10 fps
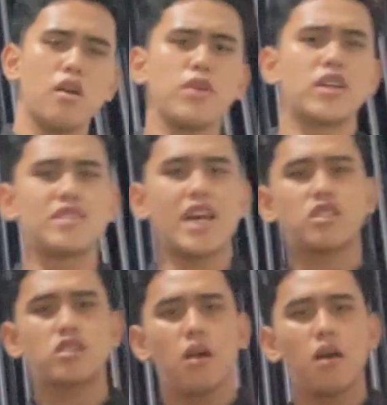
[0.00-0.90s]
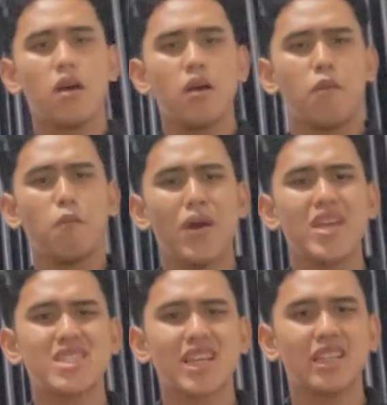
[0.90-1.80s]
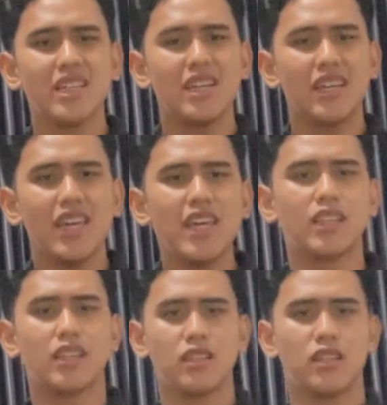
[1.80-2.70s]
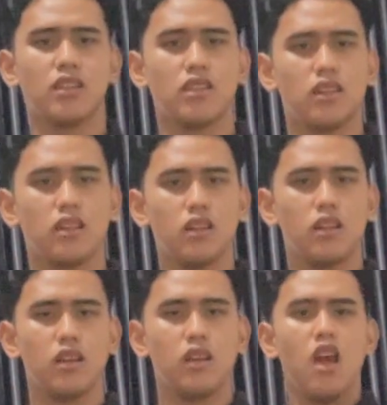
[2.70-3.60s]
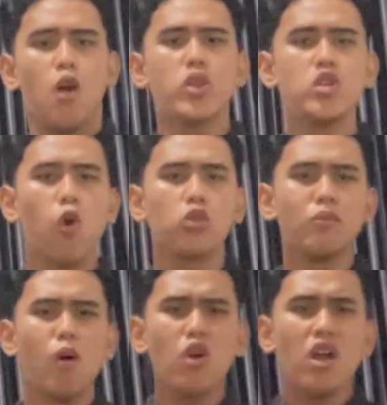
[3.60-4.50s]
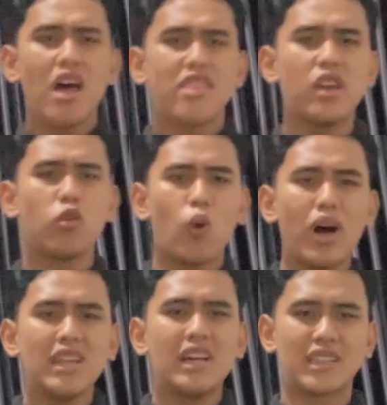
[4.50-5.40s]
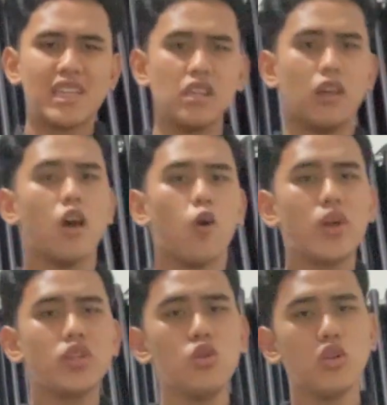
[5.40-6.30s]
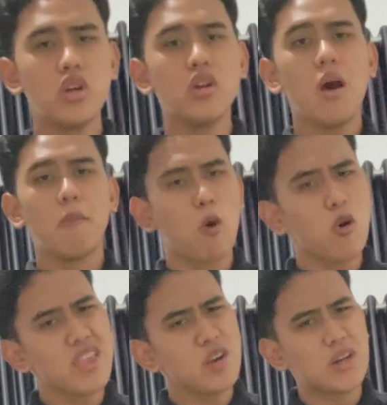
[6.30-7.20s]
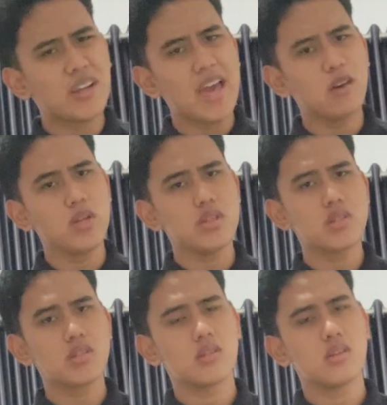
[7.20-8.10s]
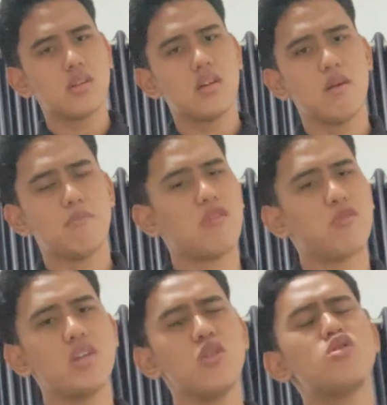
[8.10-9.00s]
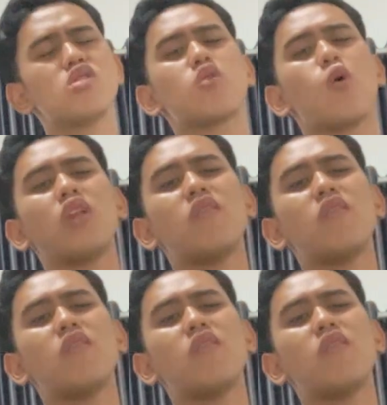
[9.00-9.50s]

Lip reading: Because that's basically it. When you hold more than one key, when you learn more than one language, my friend, you just don't